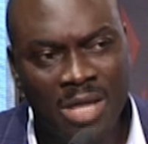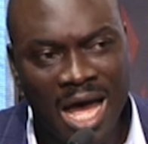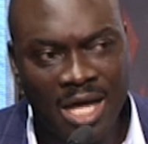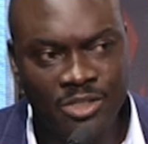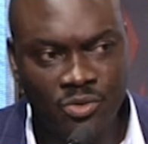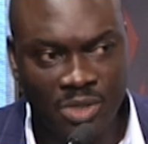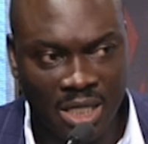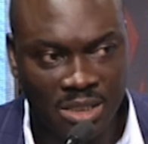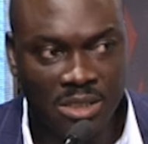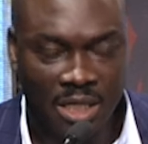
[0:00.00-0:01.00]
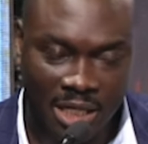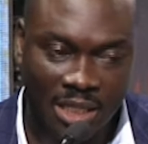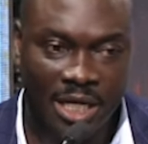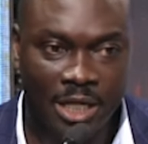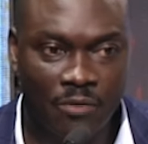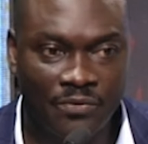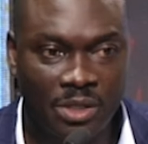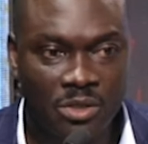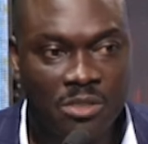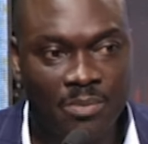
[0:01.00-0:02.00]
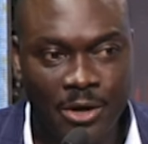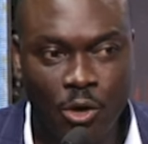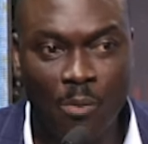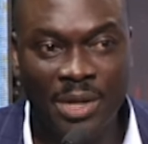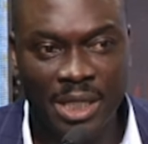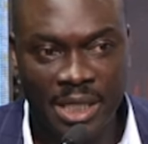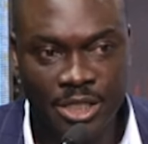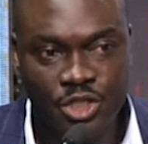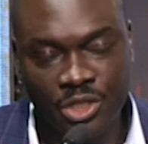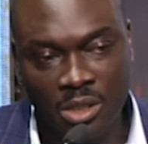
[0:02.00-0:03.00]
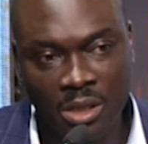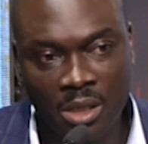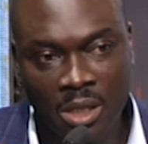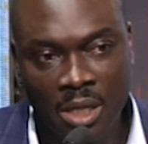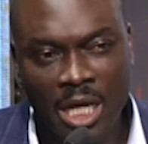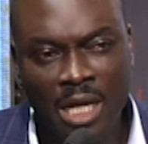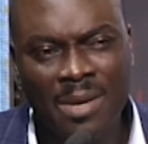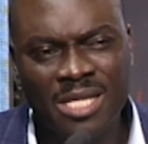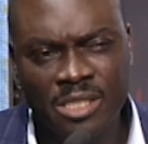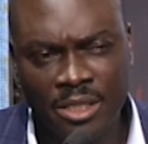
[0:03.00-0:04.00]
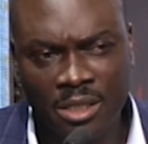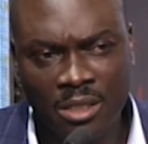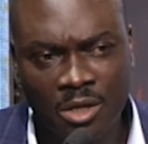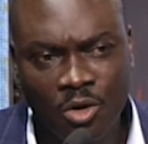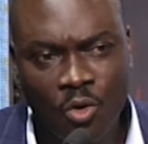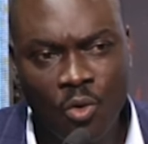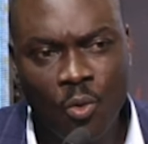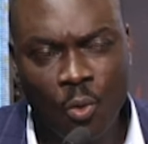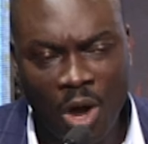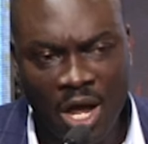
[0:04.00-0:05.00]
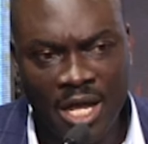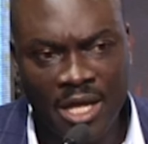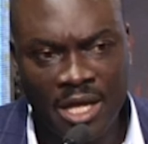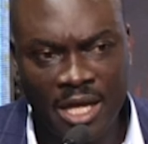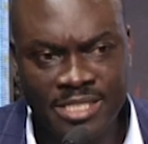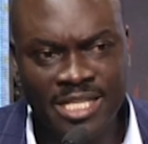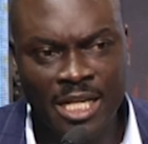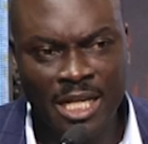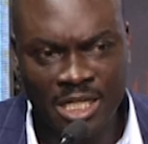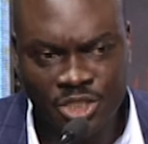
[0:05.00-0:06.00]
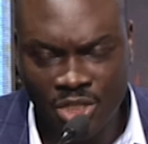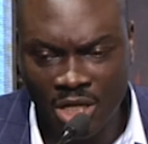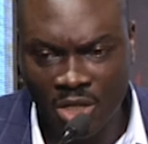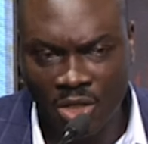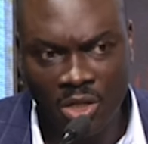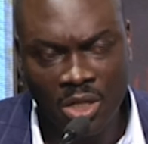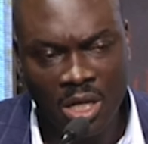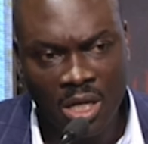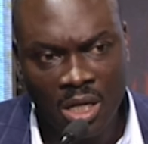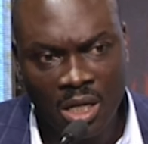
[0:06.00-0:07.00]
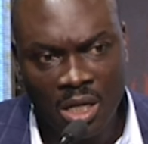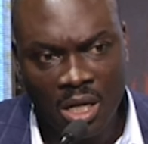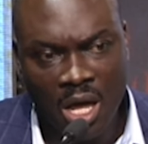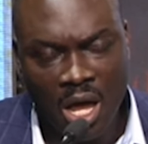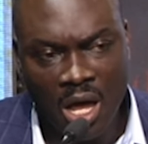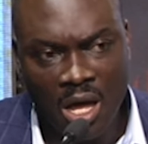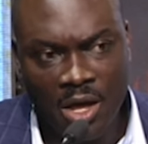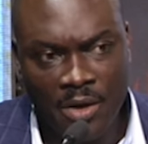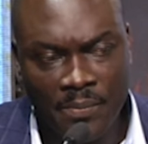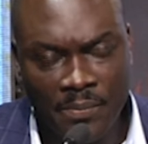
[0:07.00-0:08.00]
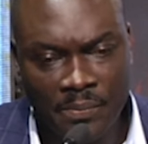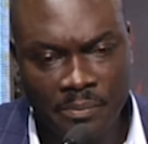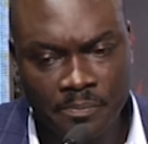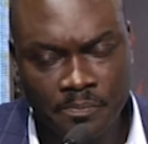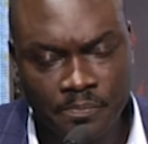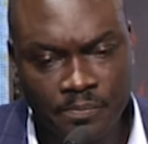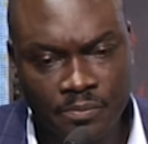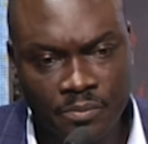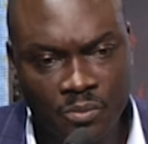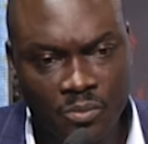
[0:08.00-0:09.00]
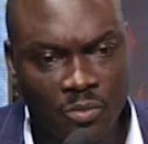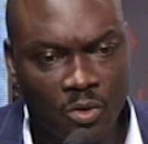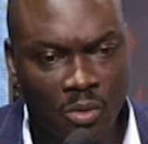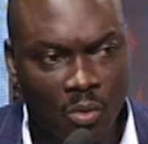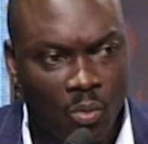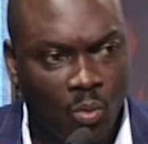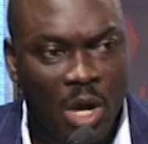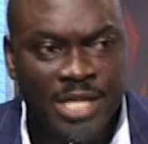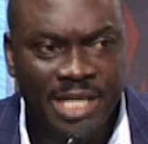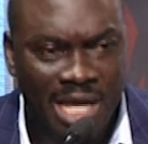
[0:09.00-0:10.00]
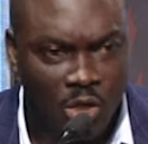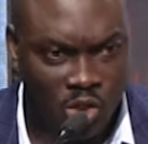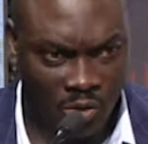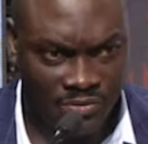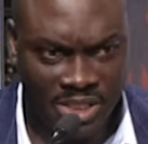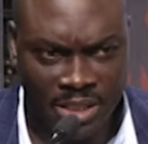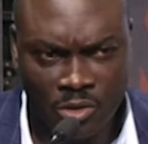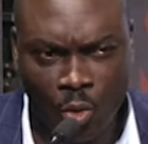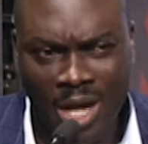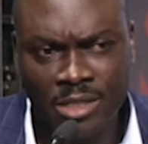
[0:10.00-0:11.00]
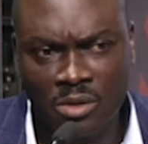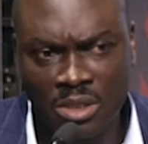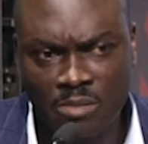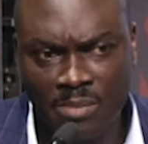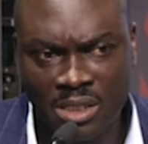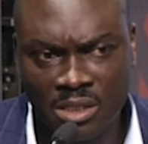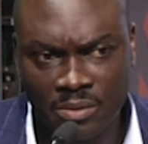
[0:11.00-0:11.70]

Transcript: add to that, and at the end of this, my recommendation, and I'm asking, why is the national, um, why is the Council of State quiet on this matter?